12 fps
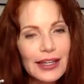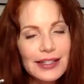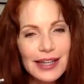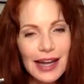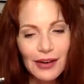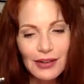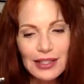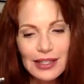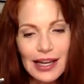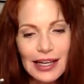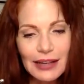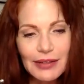sounds
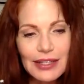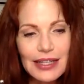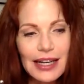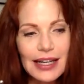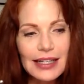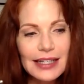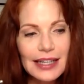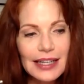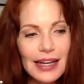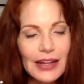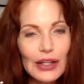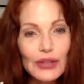like it was an
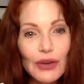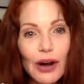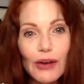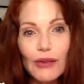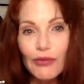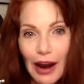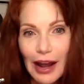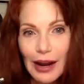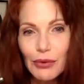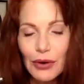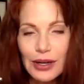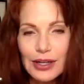idea that drunk frat
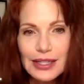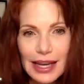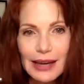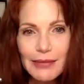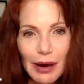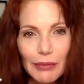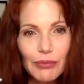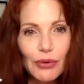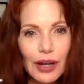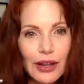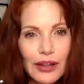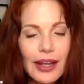boys came up with